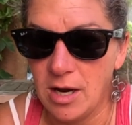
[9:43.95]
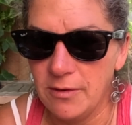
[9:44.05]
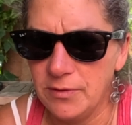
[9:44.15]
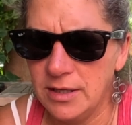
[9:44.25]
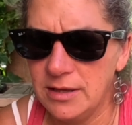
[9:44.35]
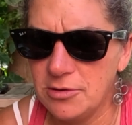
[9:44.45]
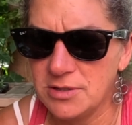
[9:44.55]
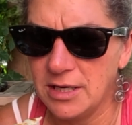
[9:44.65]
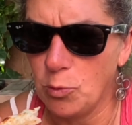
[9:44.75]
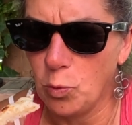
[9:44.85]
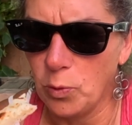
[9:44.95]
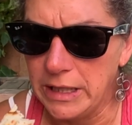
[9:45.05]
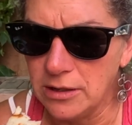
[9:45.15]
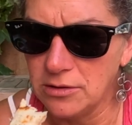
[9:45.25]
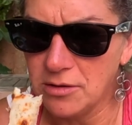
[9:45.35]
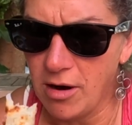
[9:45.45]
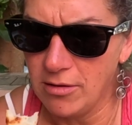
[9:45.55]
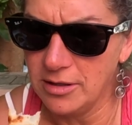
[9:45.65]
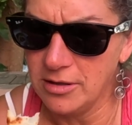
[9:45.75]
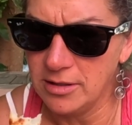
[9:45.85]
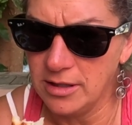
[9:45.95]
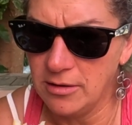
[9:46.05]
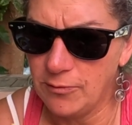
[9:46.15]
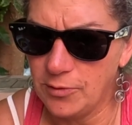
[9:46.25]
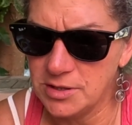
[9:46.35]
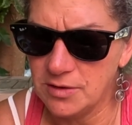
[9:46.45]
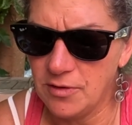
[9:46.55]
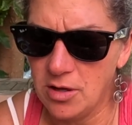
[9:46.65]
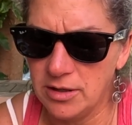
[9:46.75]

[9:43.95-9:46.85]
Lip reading: I feel like there's like real garlic on here, first of all,